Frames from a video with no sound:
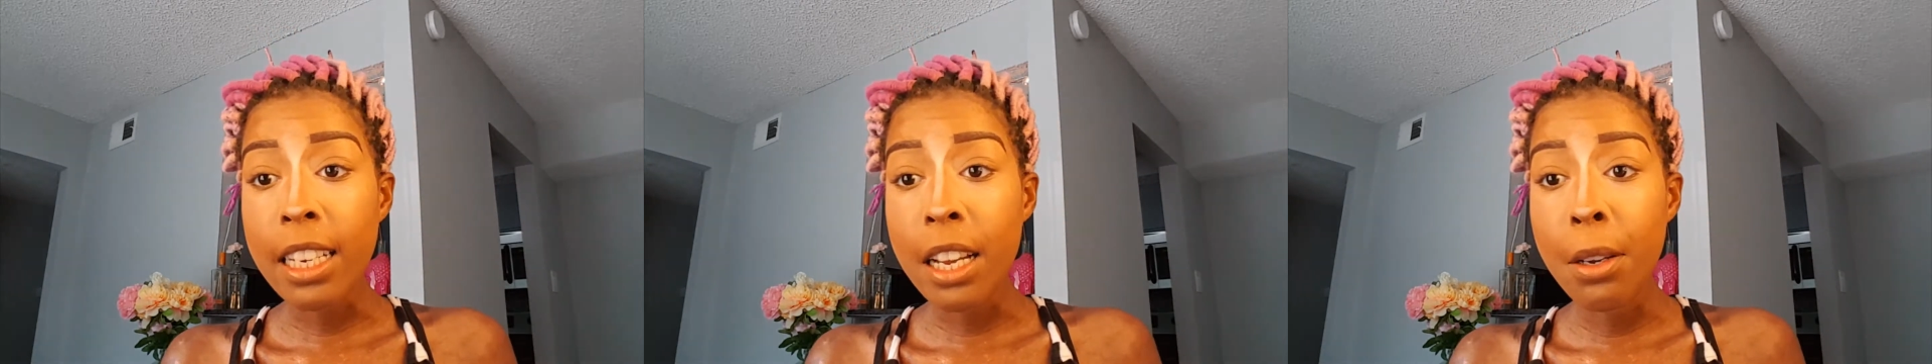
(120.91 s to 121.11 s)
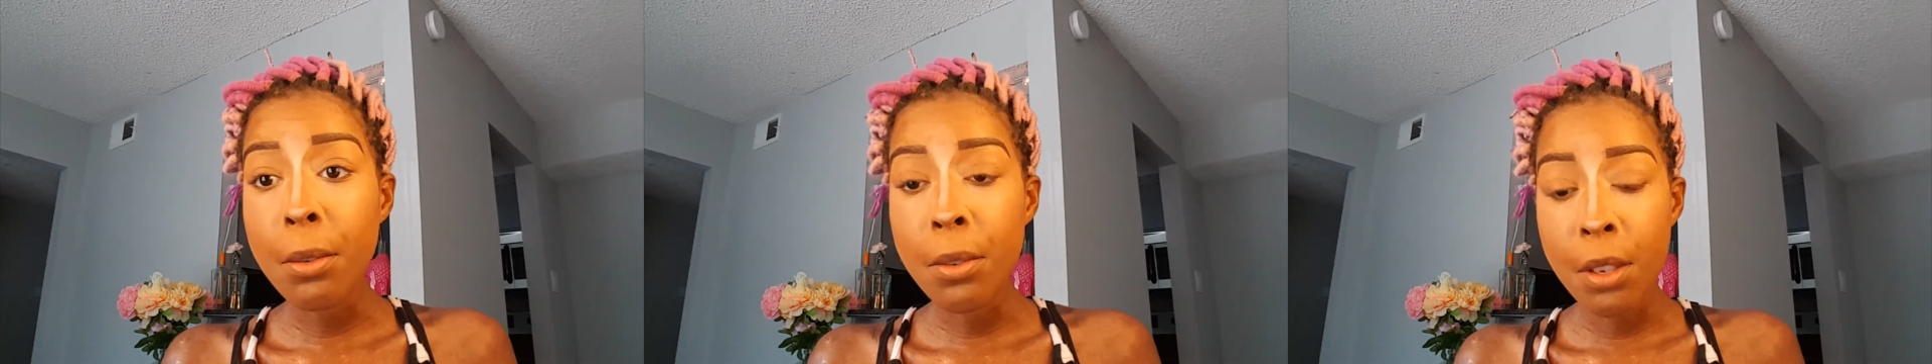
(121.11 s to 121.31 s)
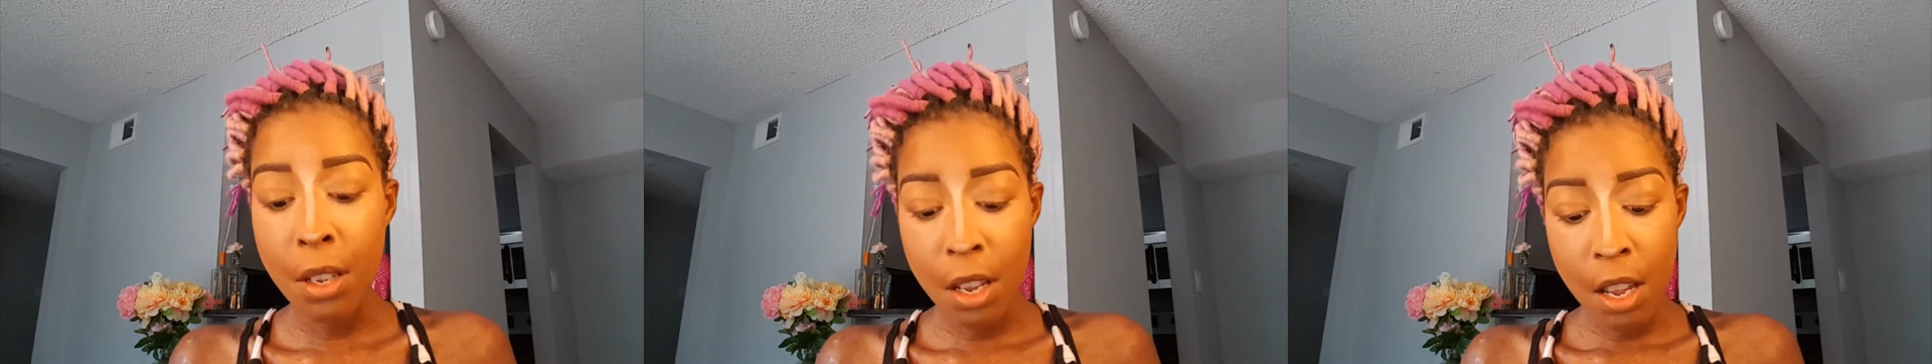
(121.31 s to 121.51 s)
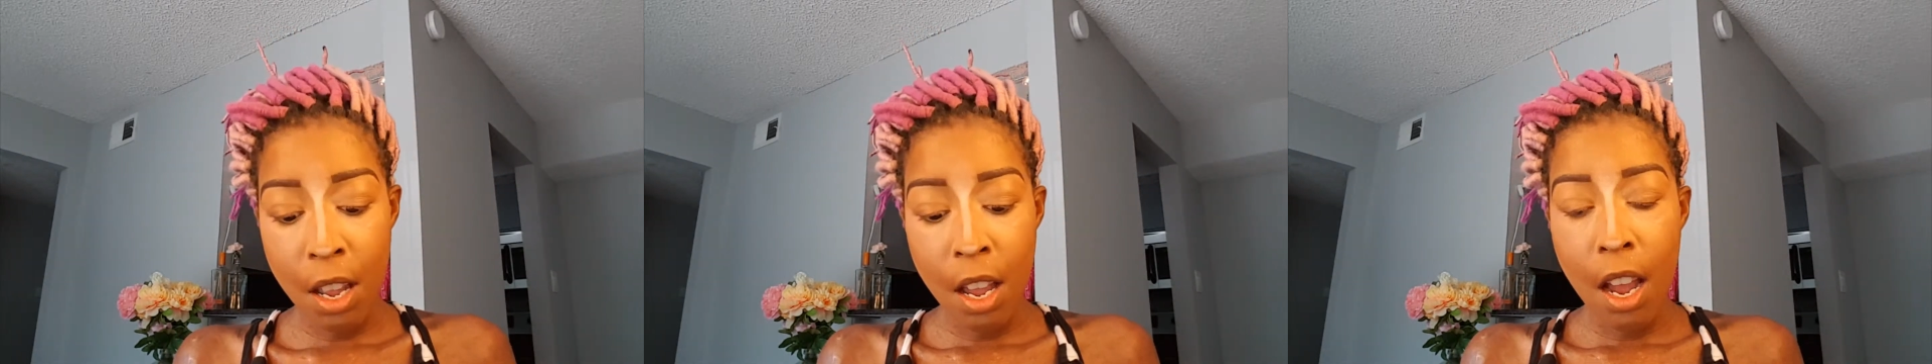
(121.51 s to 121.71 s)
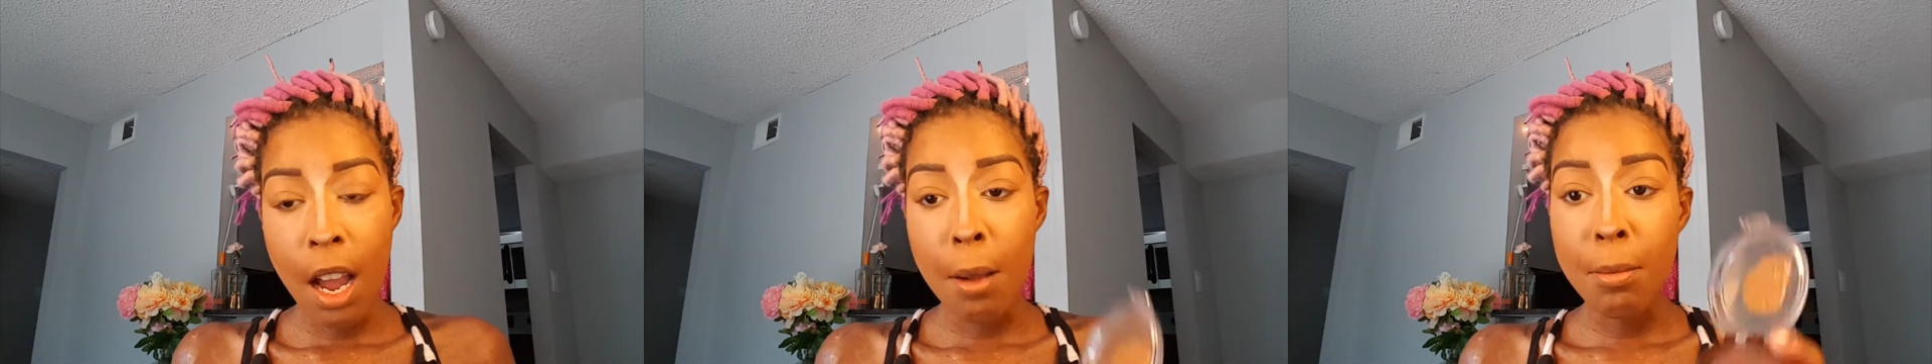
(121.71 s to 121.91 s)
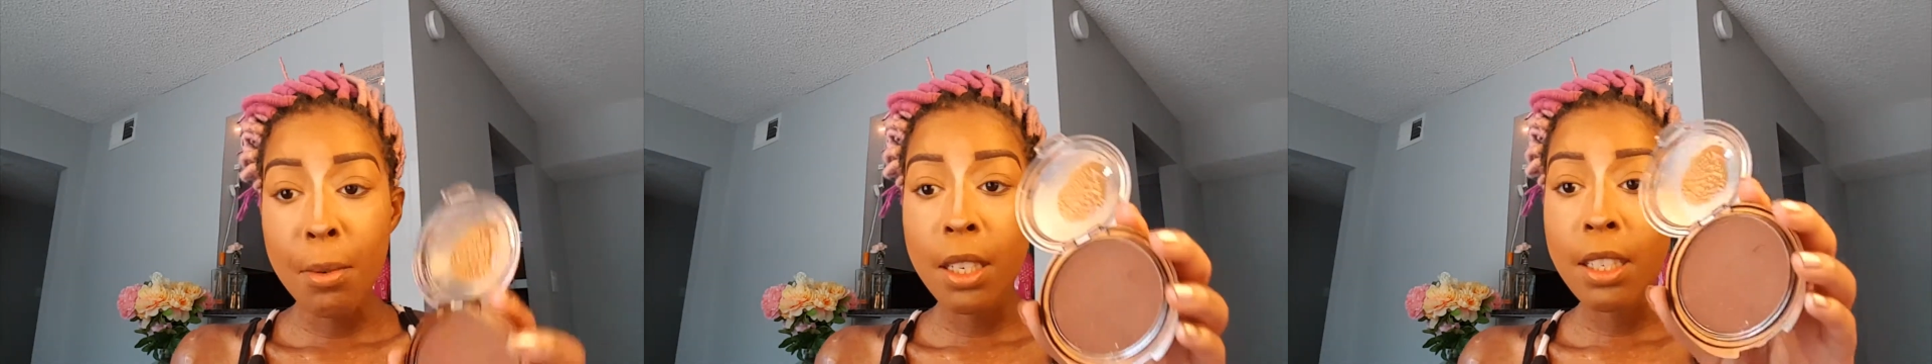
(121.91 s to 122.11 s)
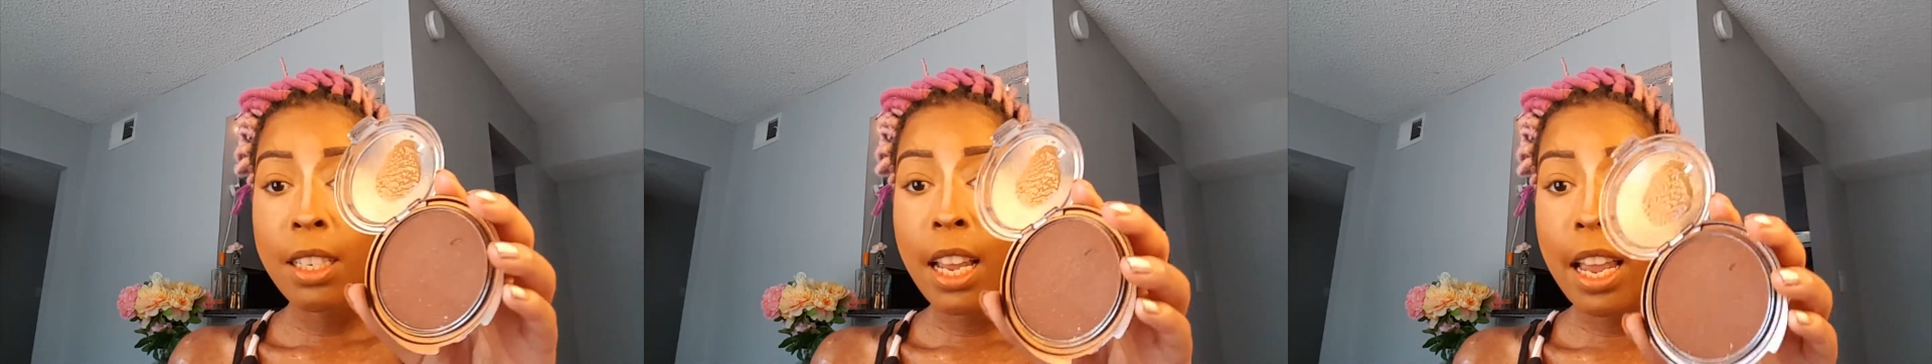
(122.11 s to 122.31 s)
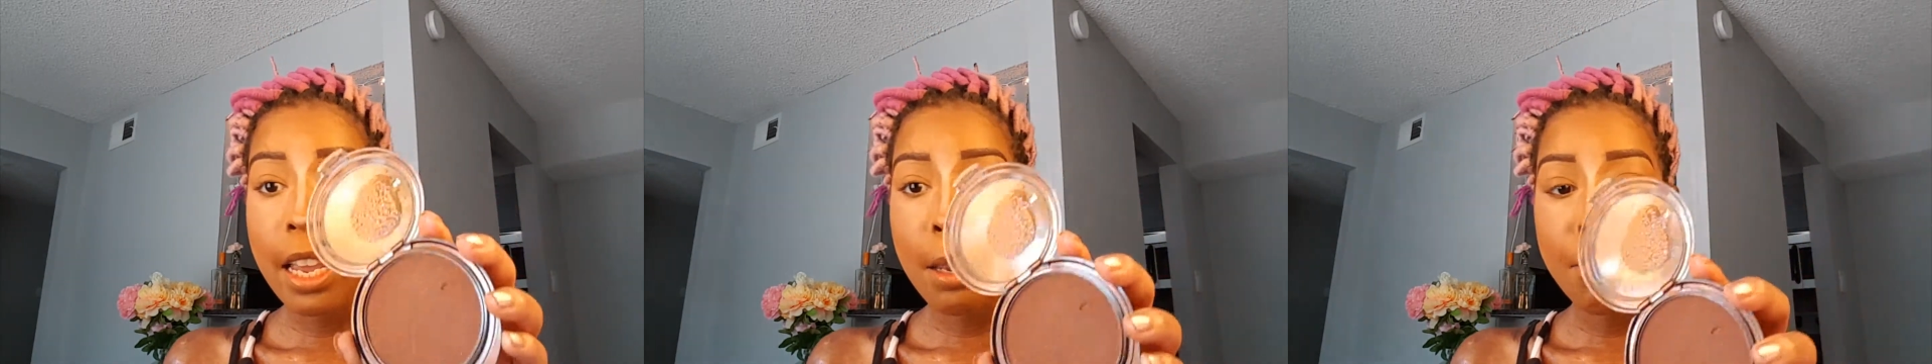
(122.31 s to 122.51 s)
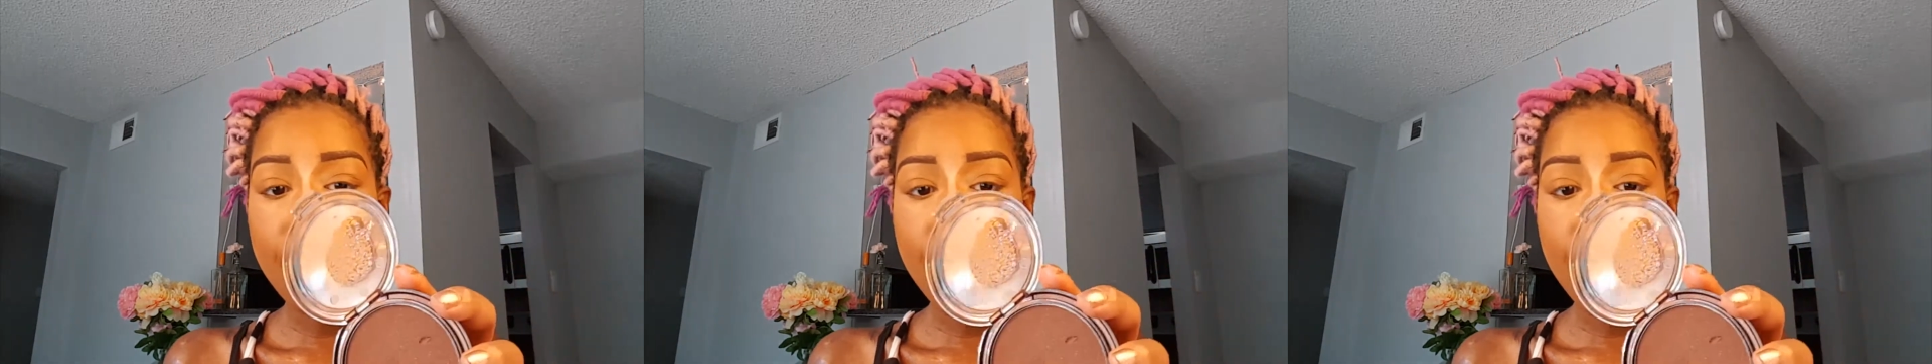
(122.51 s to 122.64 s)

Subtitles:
now. I'm gonna take